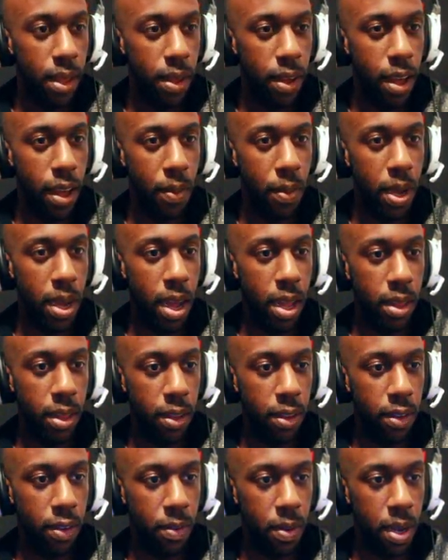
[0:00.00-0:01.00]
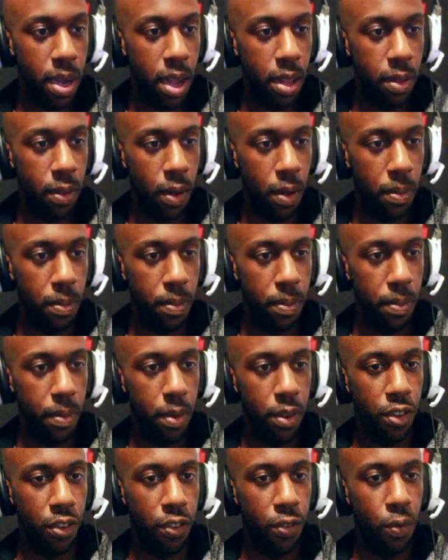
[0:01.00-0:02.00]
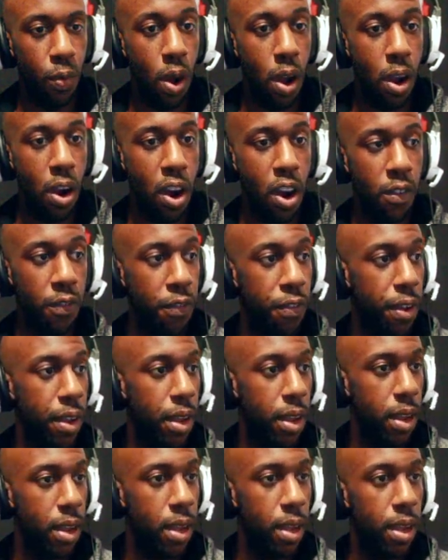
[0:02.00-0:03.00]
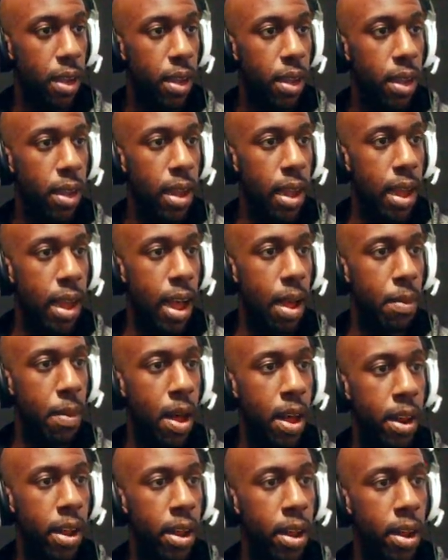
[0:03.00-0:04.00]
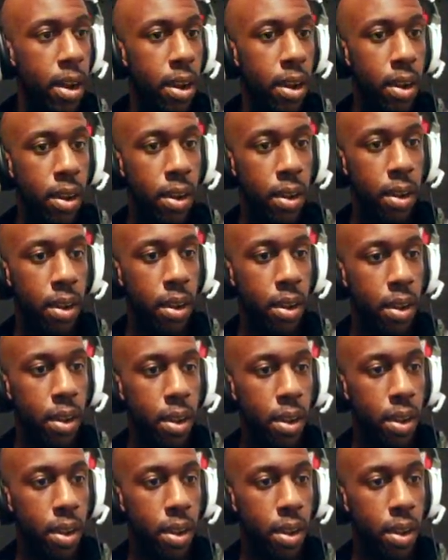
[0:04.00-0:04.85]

Okay, we got this. We got... Oh! Swerve! I'm out of here